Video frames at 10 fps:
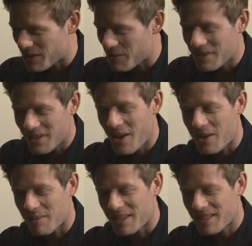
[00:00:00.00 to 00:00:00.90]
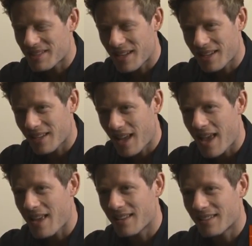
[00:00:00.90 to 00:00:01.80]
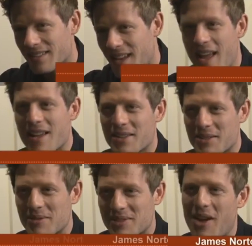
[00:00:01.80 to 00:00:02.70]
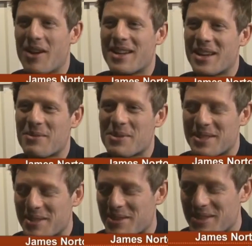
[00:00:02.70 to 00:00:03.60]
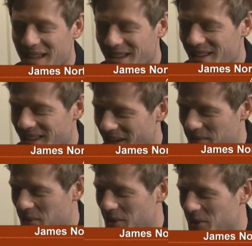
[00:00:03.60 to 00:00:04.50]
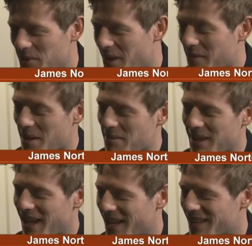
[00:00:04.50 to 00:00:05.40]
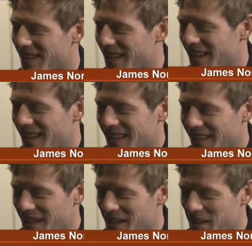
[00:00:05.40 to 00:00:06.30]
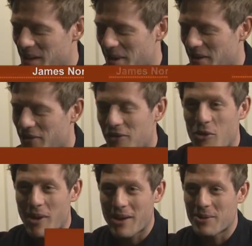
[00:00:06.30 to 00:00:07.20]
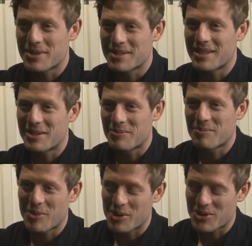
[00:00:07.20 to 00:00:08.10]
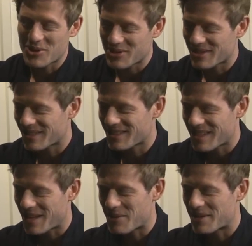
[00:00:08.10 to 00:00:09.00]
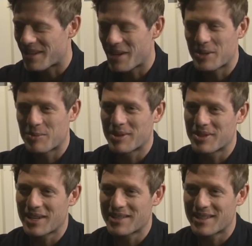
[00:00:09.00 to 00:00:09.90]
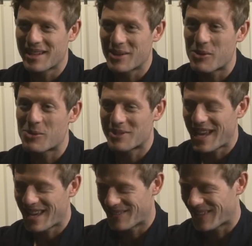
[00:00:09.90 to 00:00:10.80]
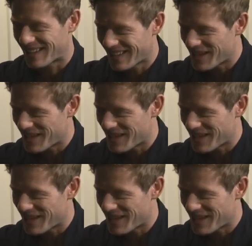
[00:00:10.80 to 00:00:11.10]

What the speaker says: You wouldn't know it, but this is like 8 layers of dye. I was in the set, I've got a job coming up, and I had about 4 hours in a posh salon in Knightsbridge yesterday, all day, in fact,